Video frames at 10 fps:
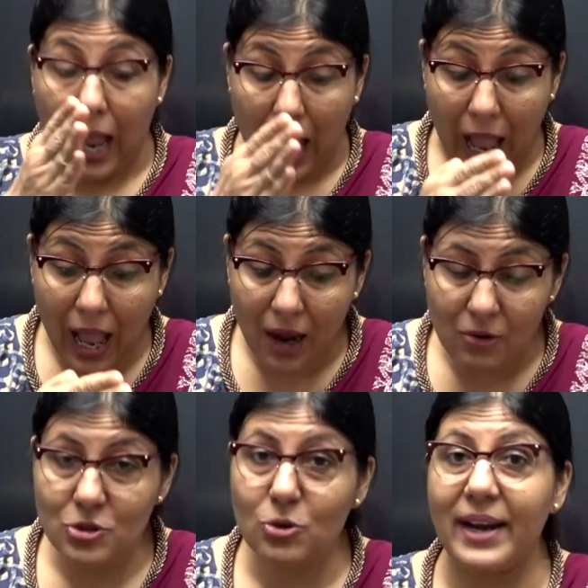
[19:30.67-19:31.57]

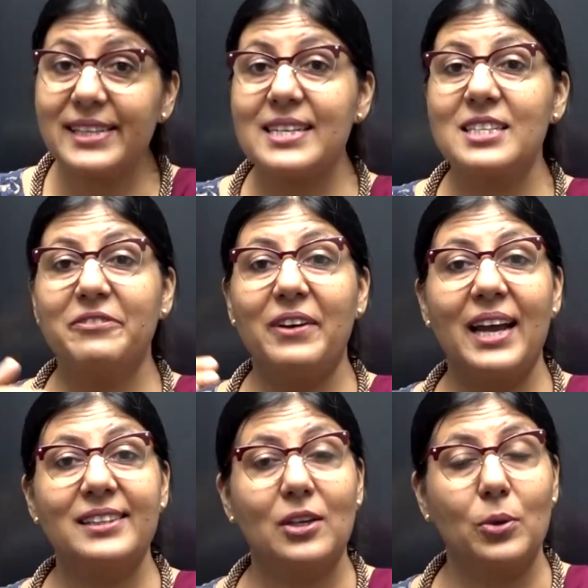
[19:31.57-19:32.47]
how to
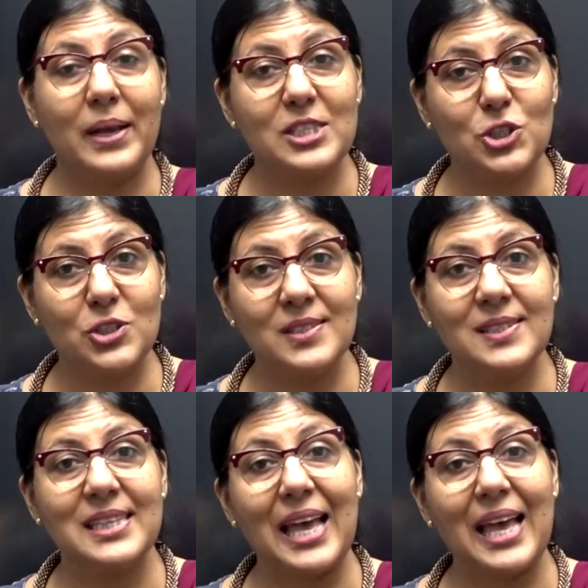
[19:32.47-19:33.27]
identify the questions